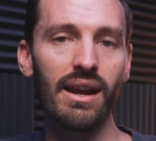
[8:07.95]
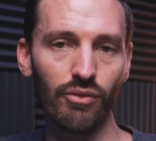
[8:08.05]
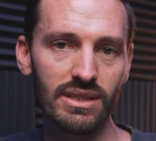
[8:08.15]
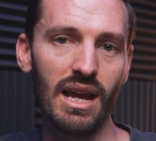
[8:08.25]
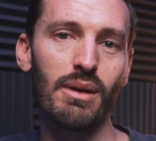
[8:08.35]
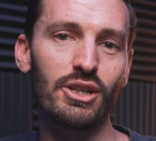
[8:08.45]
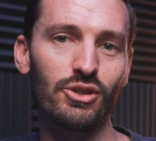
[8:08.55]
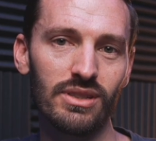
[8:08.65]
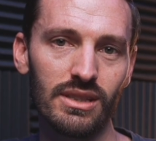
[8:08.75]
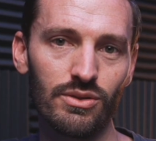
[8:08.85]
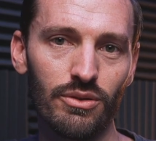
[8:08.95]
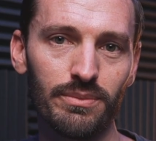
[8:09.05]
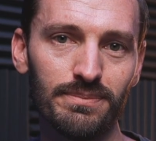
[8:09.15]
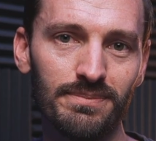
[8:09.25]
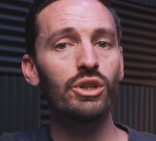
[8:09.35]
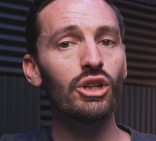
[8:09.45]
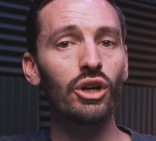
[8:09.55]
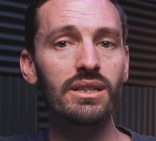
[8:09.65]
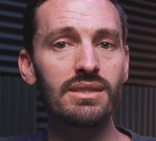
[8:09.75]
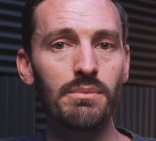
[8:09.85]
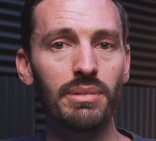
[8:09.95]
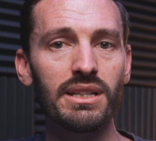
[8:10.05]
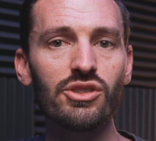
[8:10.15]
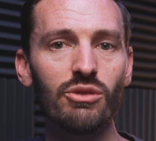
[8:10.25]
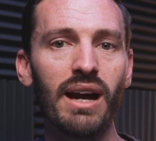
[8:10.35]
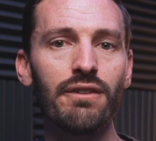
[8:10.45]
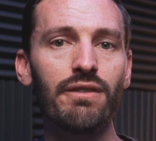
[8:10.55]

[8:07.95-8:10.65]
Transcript: every time I shoot in this room. When you look at templates, you might